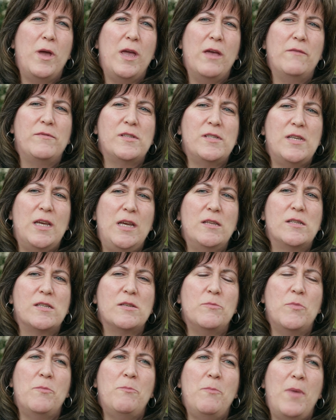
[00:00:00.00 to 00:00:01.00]
have seen
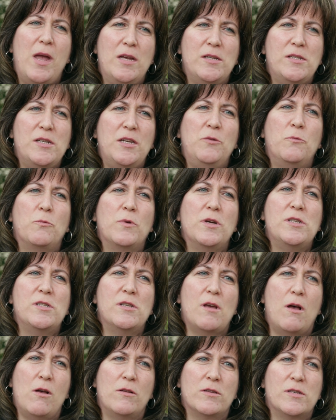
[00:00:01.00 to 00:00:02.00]
some amazing
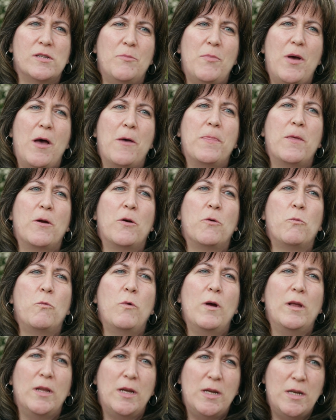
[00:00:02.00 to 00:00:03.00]
results about their
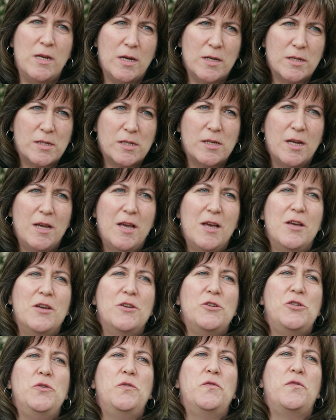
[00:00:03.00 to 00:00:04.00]
willingness
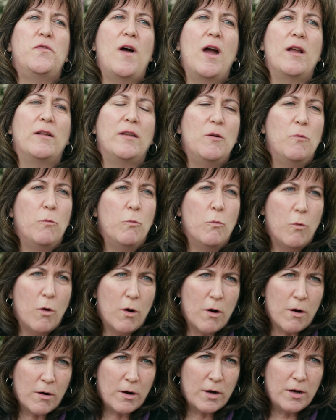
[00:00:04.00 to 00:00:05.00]
to finally
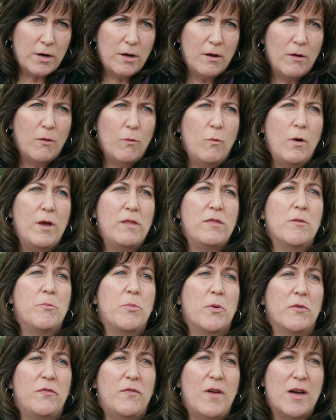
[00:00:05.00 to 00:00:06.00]
work with the
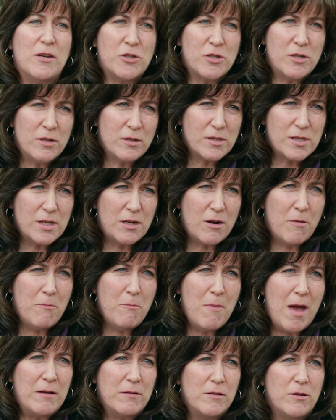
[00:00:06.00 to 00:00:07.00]
professionals in our
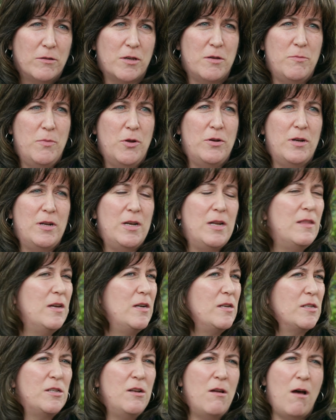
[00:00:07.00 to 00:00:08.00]
medical community
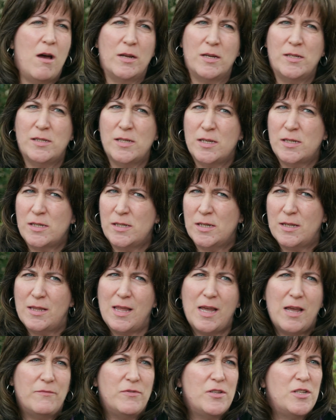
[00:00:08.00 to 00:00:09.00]
that has not existed.
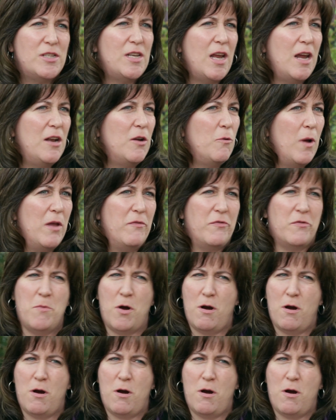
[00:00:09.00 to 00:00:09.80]
They have stayed away from our